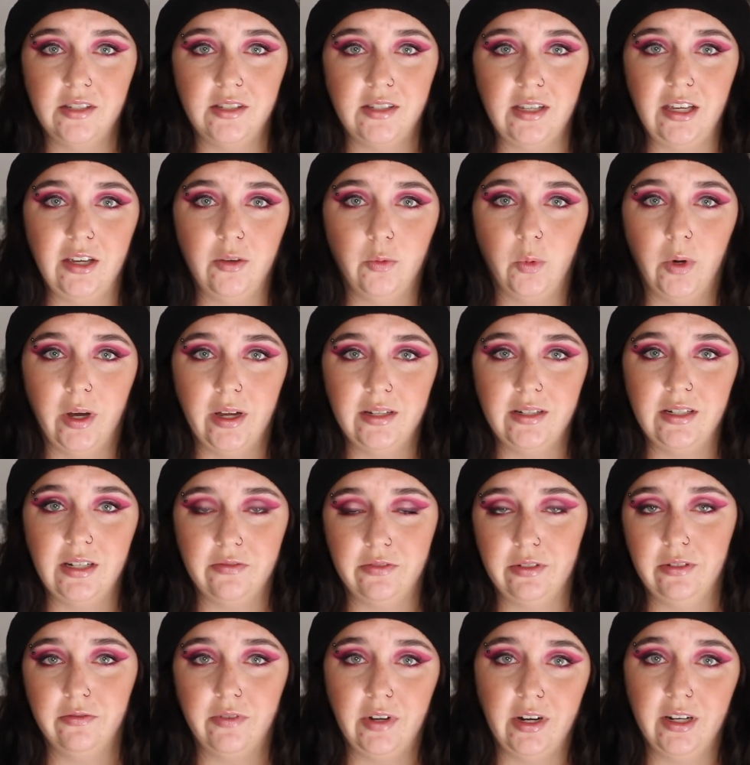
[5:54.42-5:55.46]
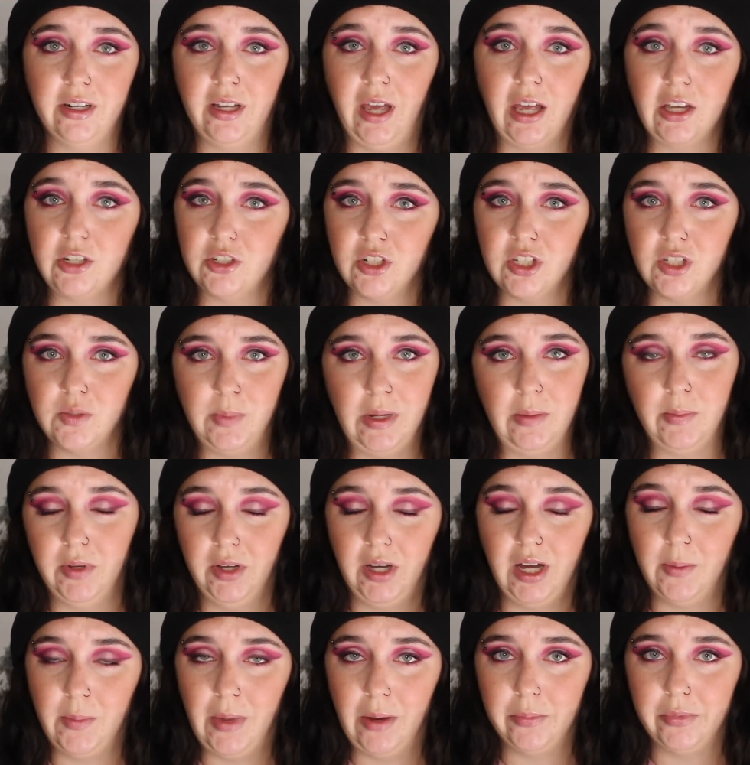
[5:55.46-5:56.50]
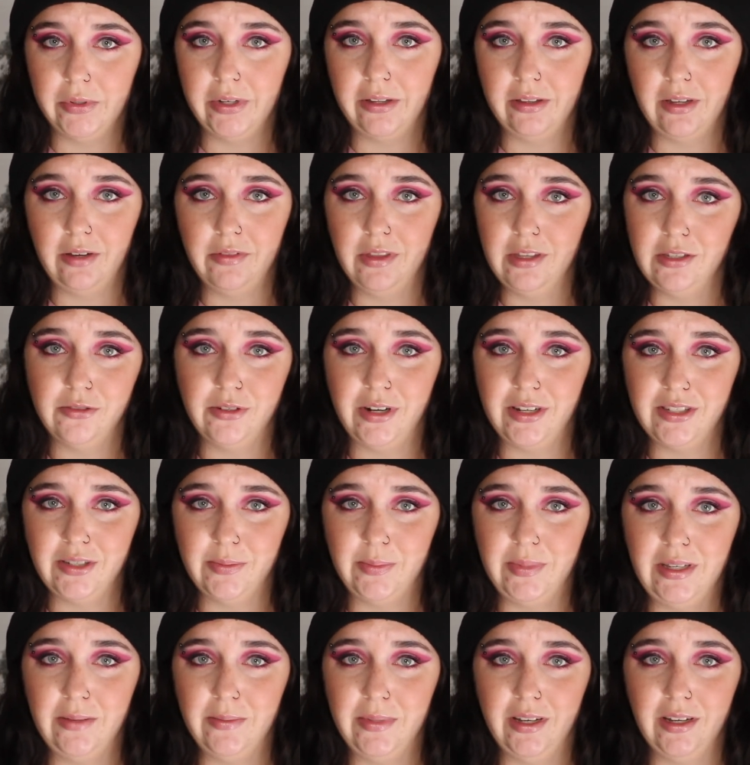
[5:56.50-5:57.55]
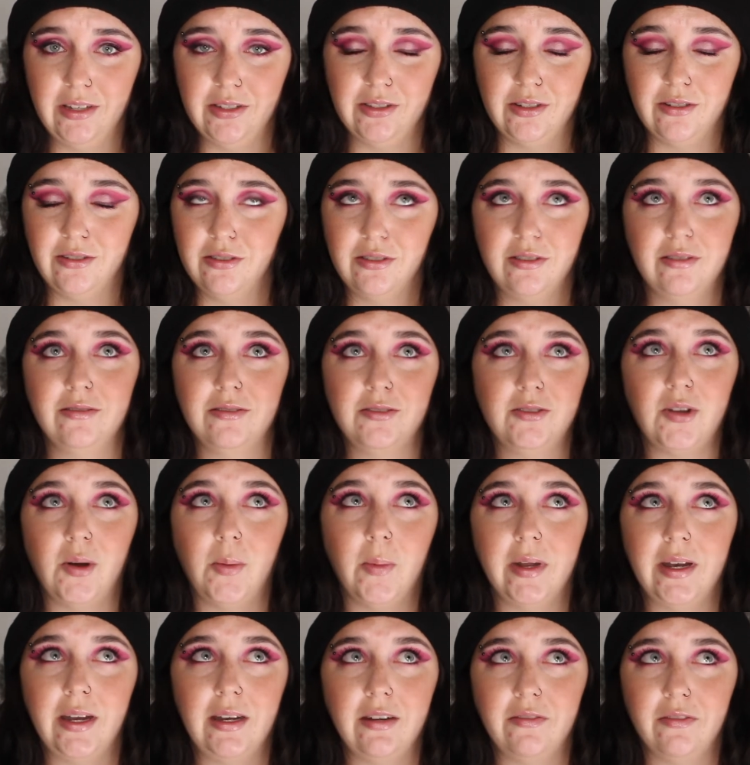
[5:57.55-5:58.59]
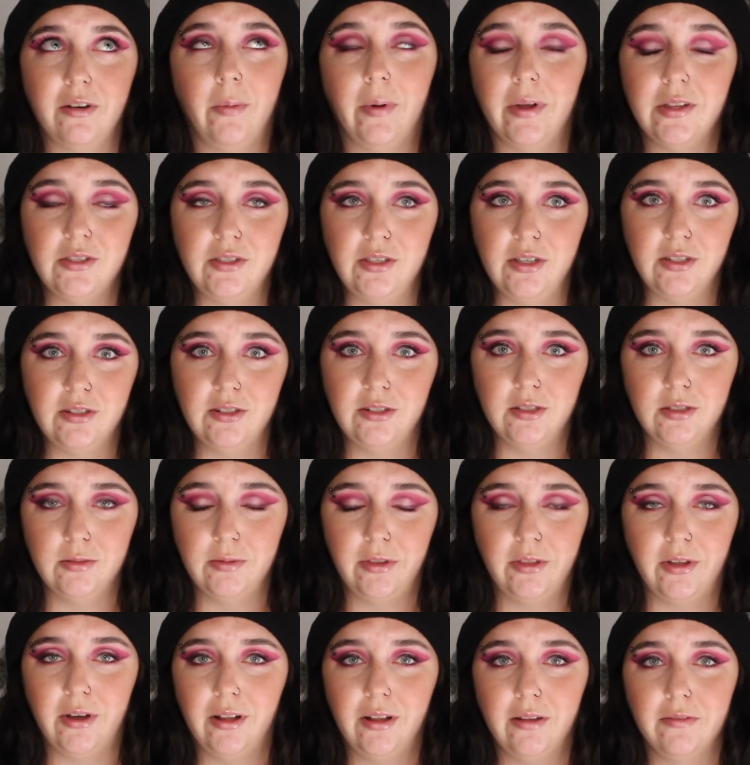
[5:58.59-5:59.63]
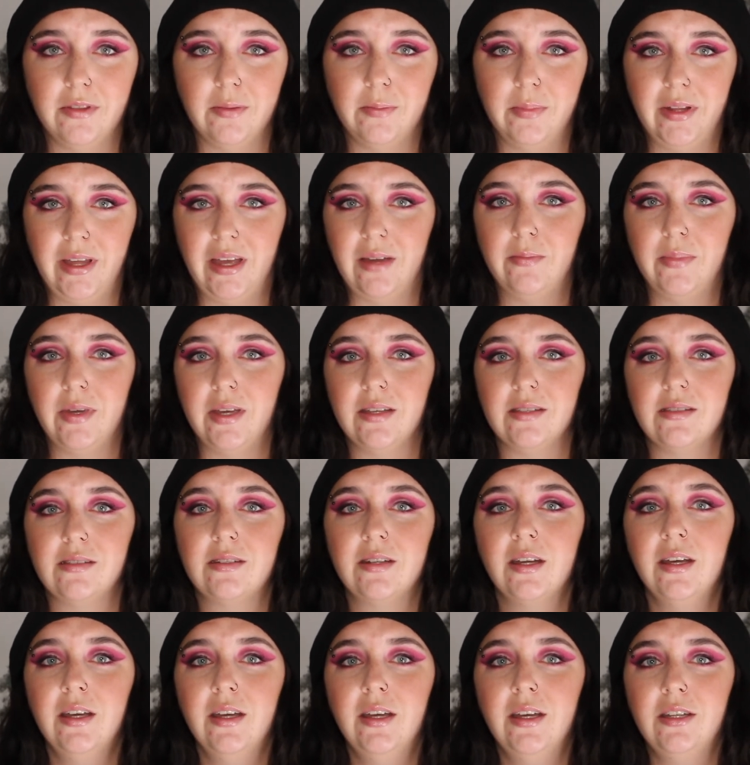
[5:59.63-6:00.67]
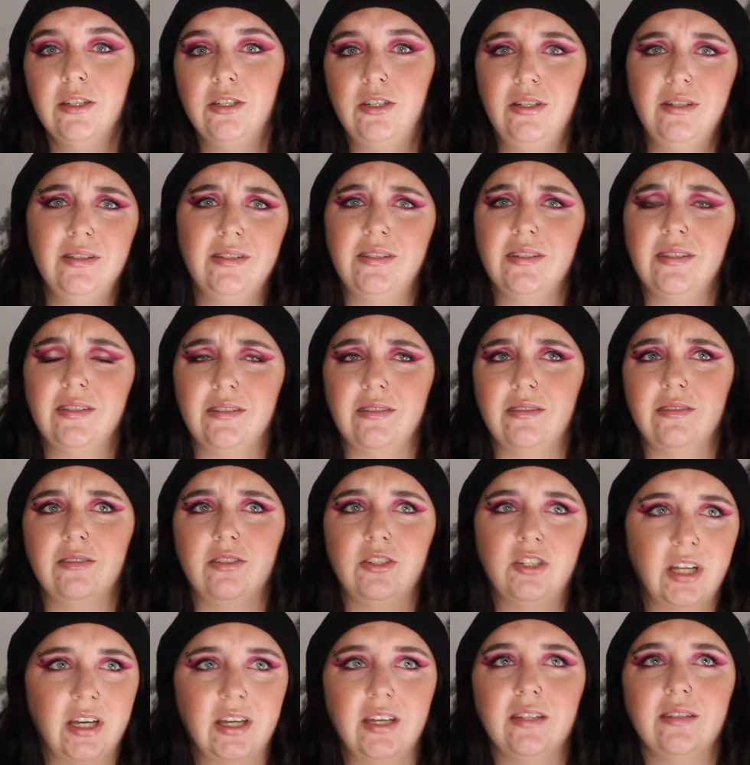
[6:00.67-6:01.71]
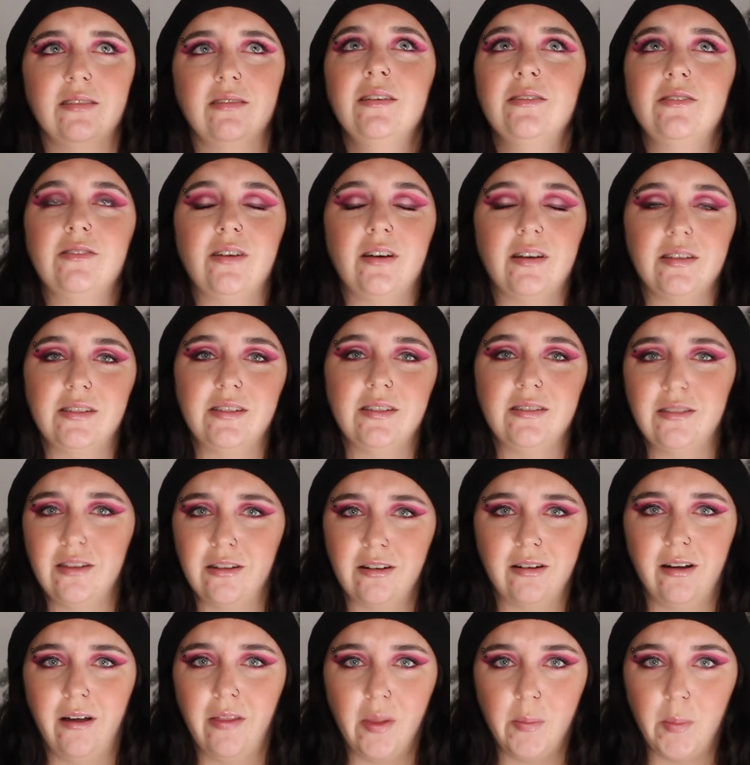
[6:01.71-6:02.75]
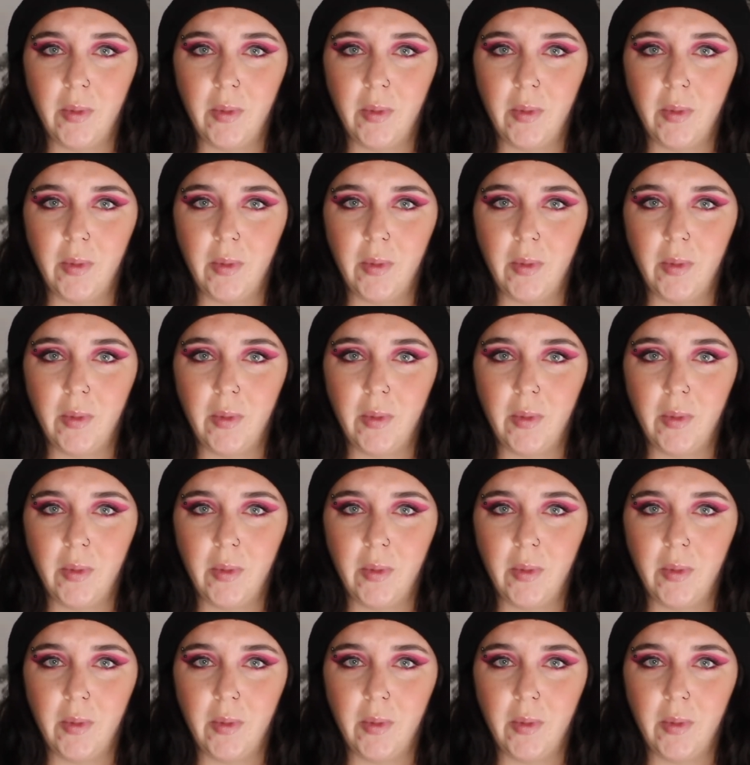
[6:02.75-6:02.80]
see what different variations people come up with of this recipe because there's so many different ones you can do with all of the plant-based cheeses, chicken sauces that are on the